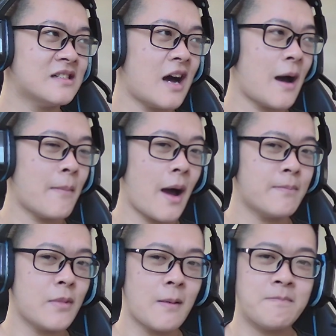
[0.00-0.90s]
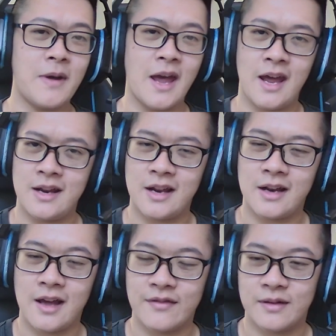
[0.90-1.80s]
not mad at
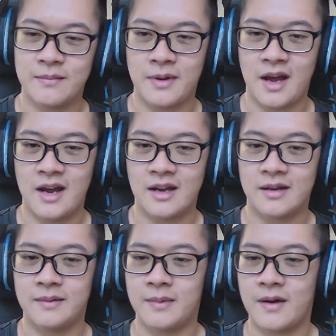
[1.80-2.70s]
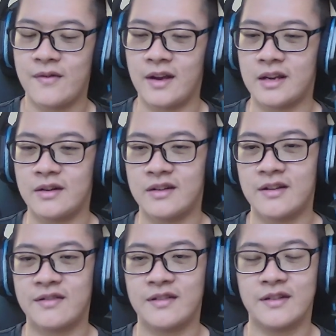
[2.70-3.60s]
having him back, but I felt like, you know, his
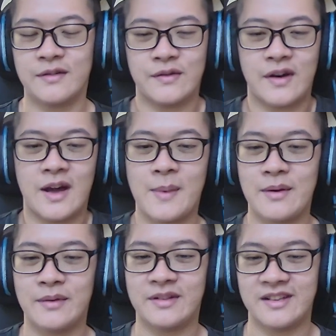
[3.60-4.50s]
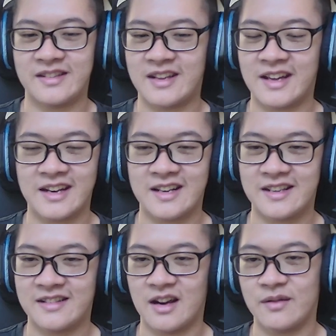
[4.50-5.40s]
thing with Iron Man was his thing and then
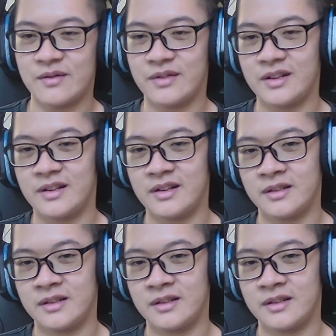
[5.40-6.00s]
he's done with it.